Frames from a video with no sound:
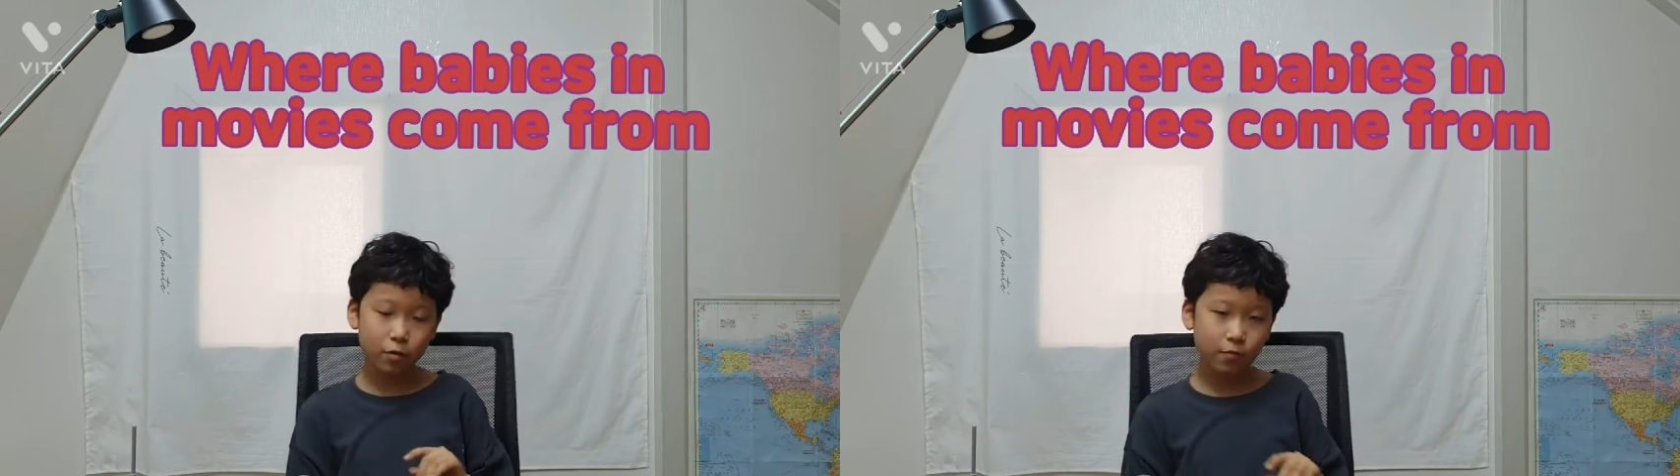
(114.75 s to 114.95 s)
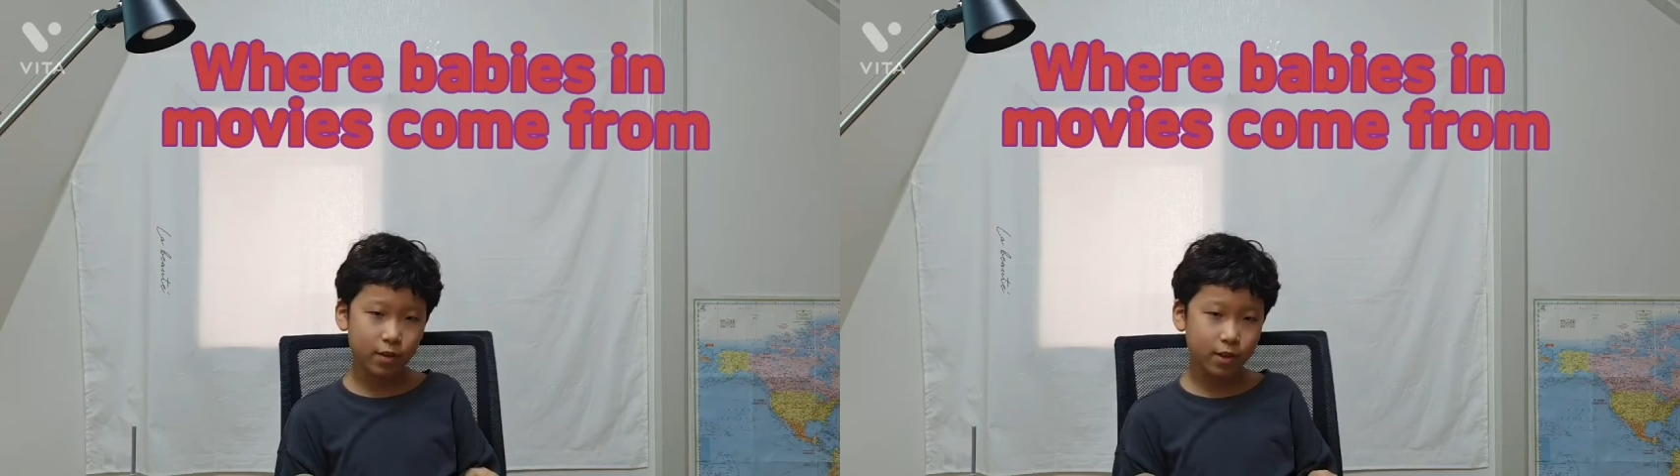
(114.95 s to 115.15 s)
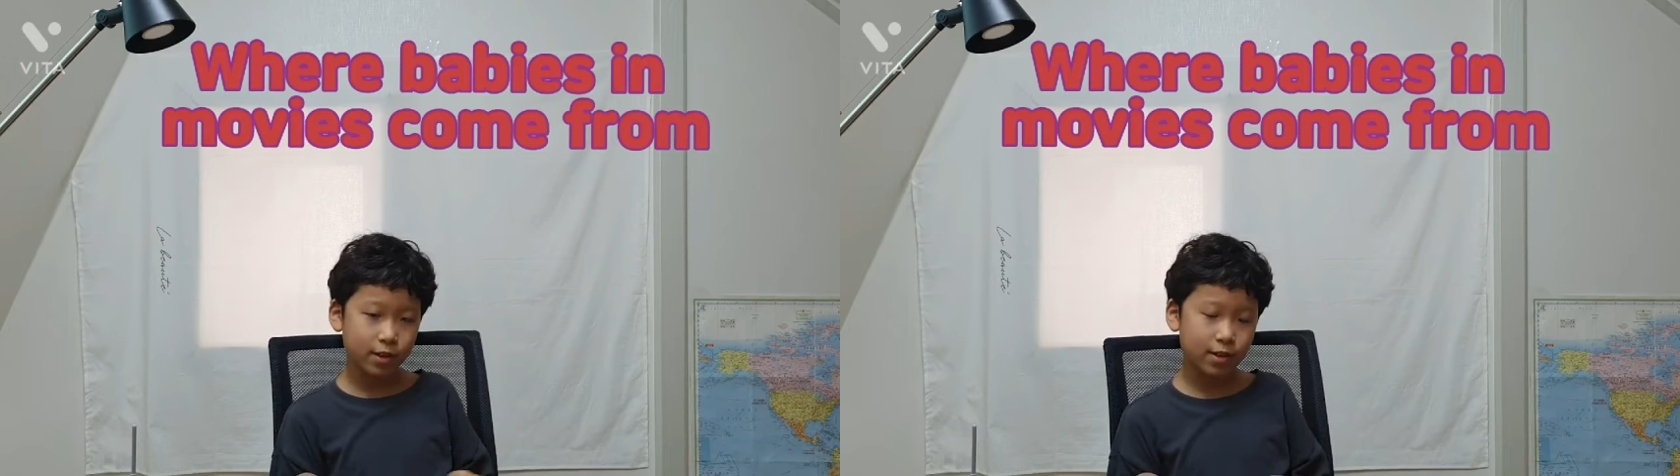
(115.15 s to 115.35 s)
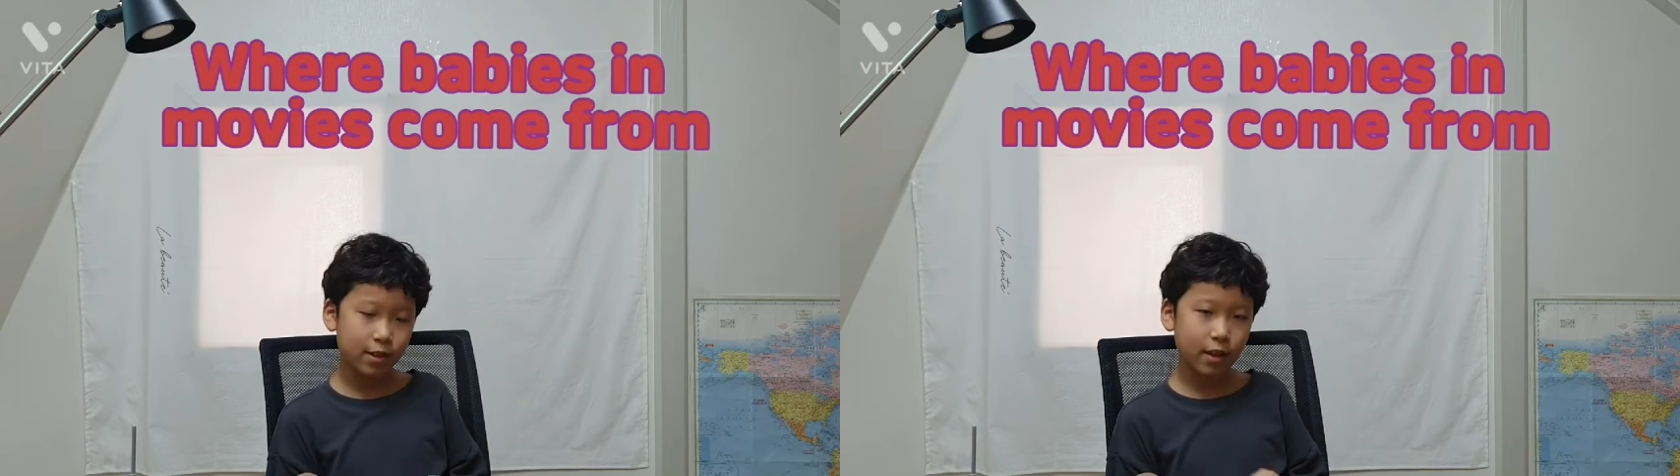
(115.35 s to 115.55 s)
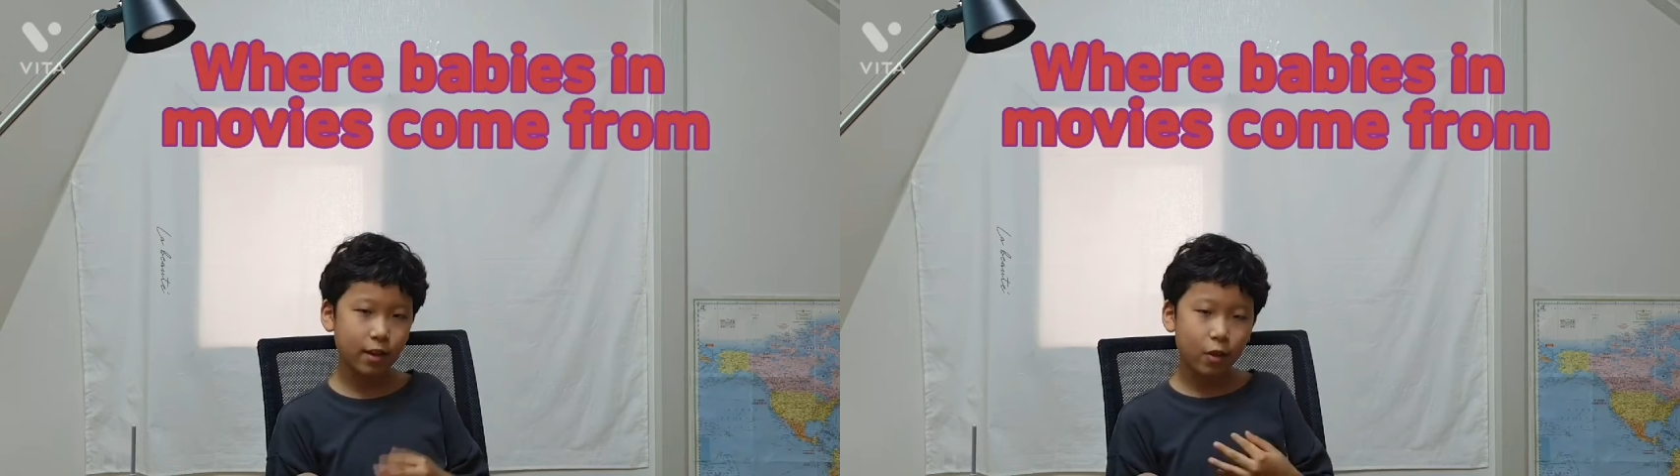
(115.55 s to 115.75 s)

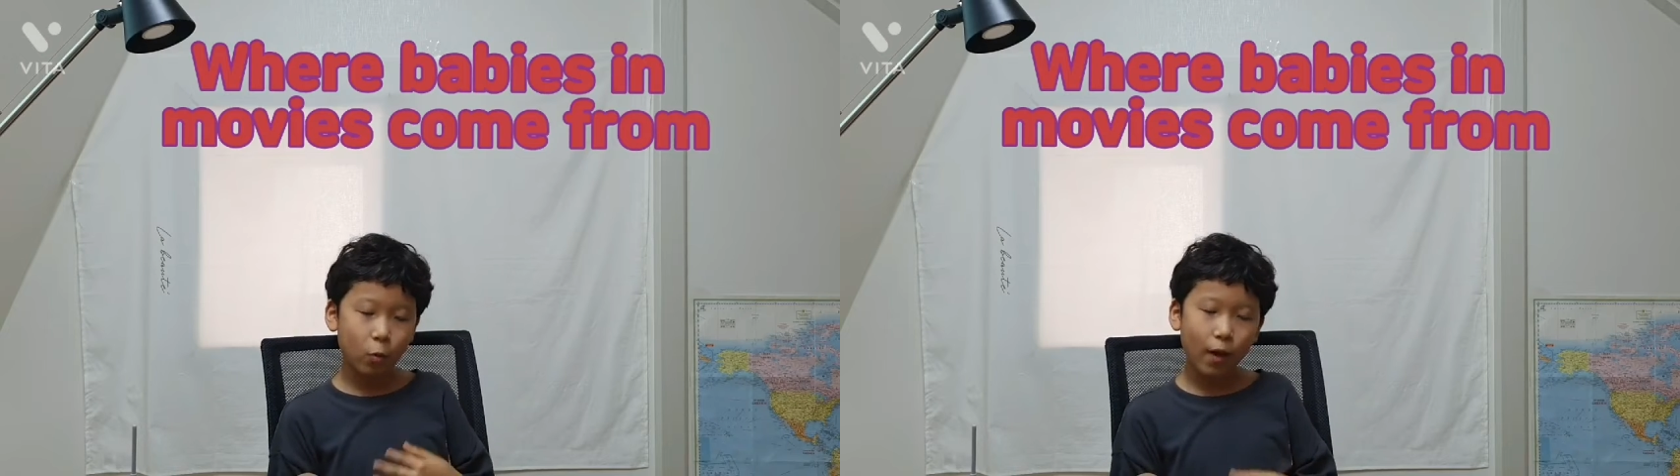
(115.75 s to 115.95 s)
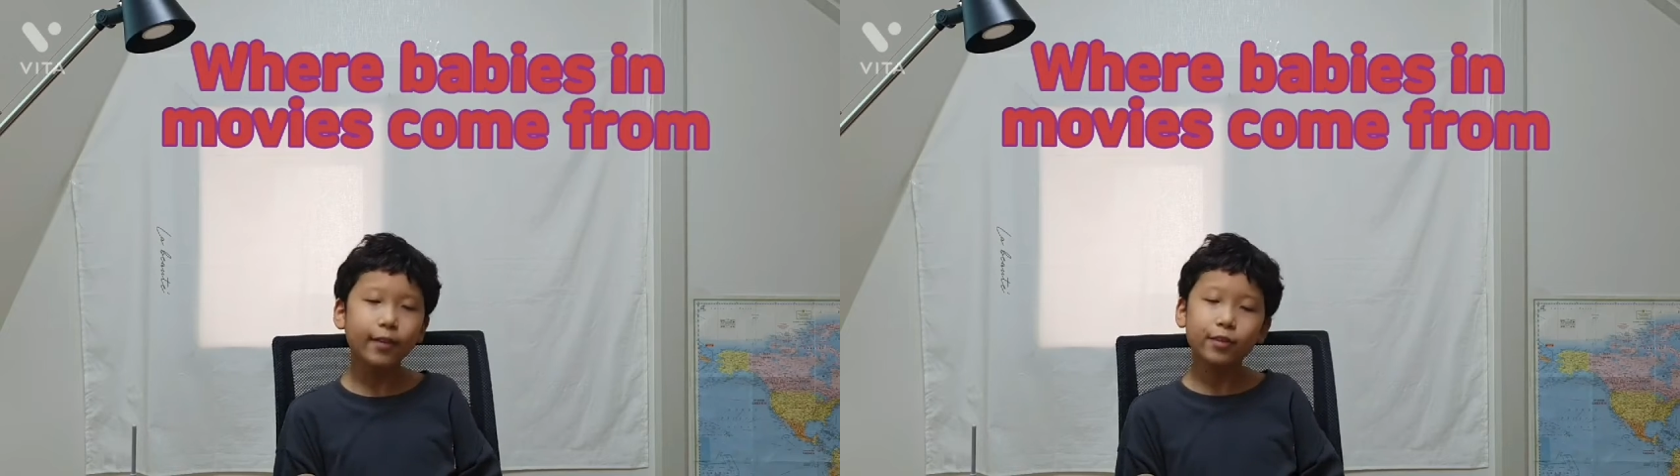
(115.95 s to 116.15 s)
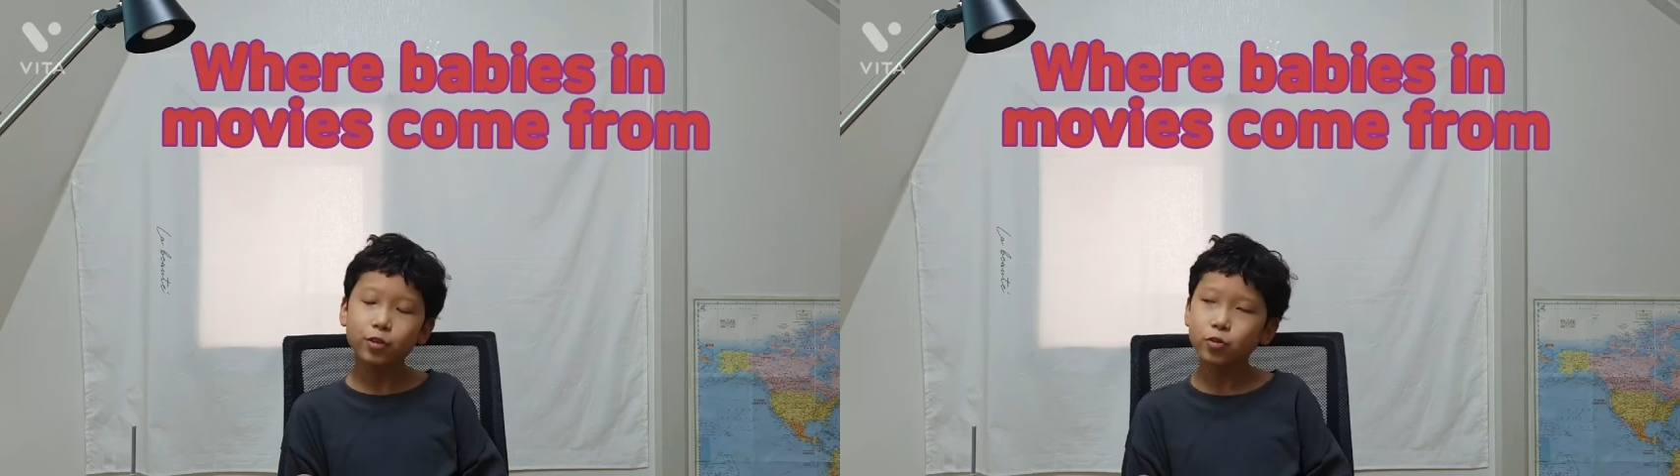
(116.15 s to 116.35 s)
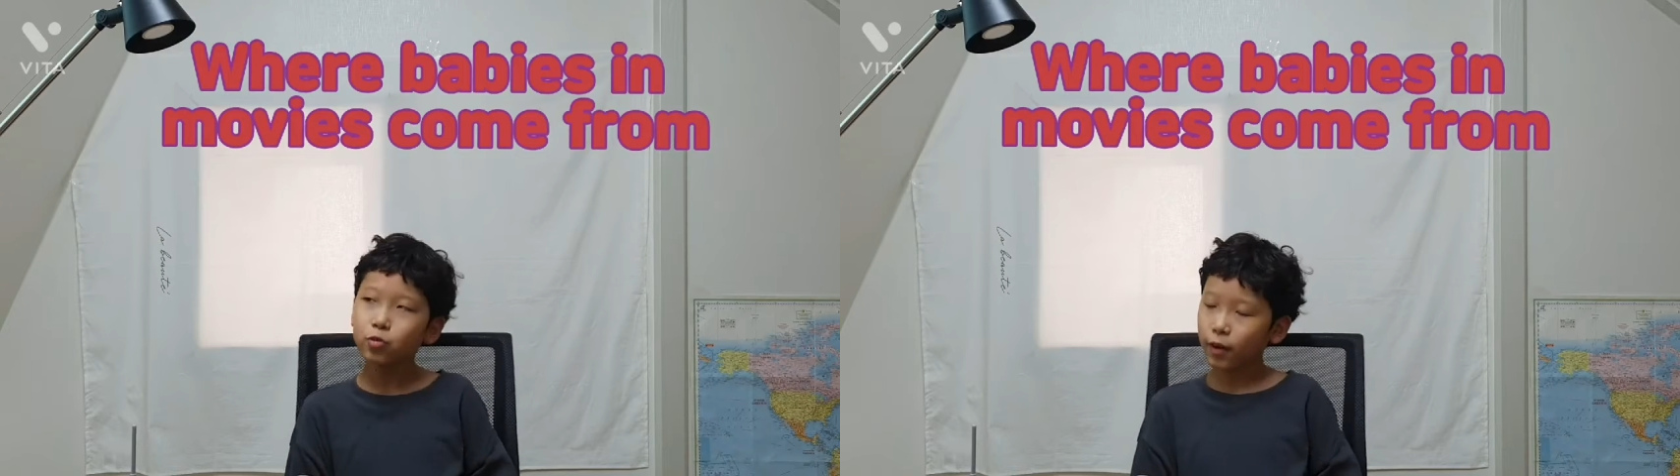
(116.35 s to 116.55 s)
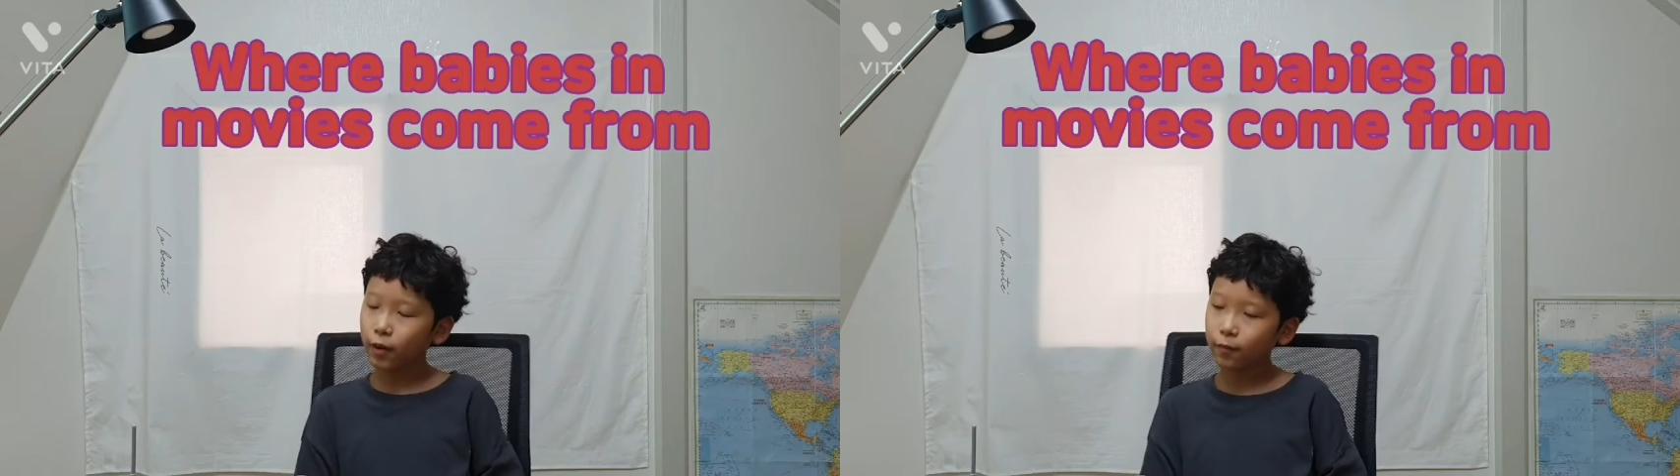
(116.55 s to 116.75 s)
movies went
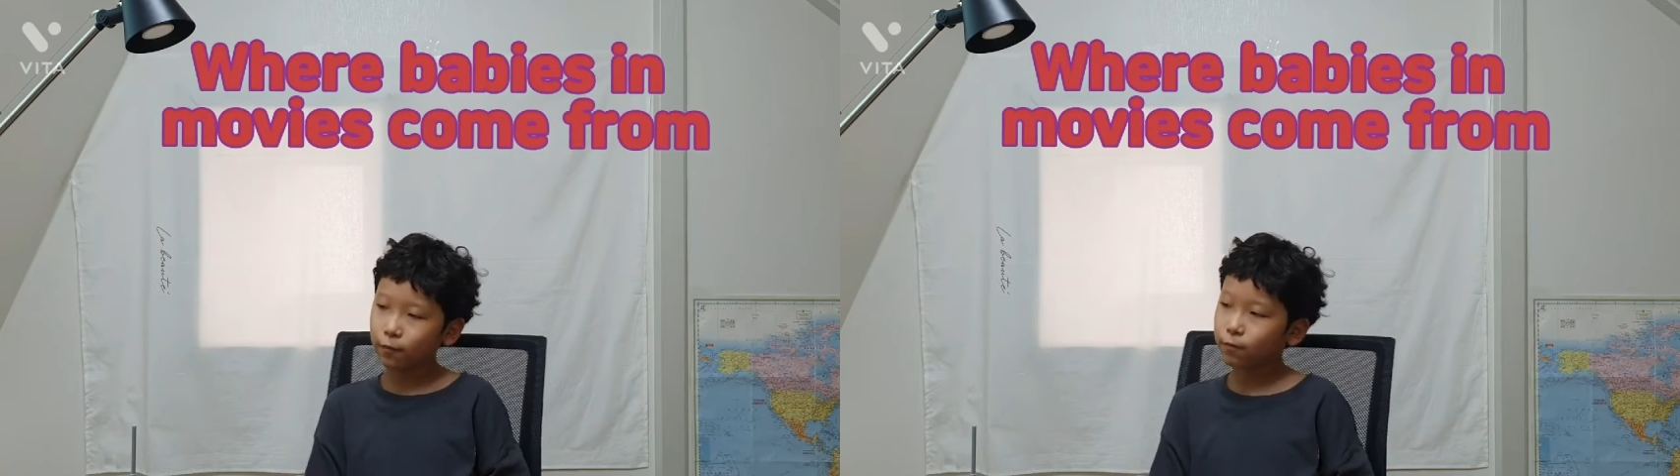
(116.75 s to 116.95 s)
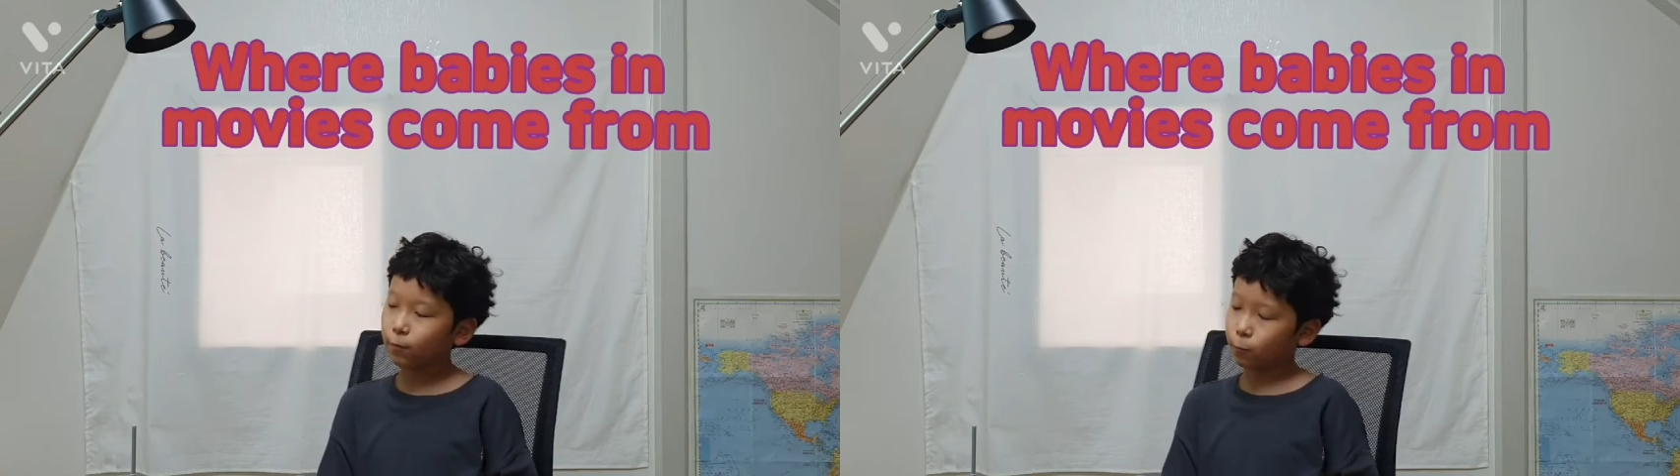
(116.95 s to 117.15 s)
to their,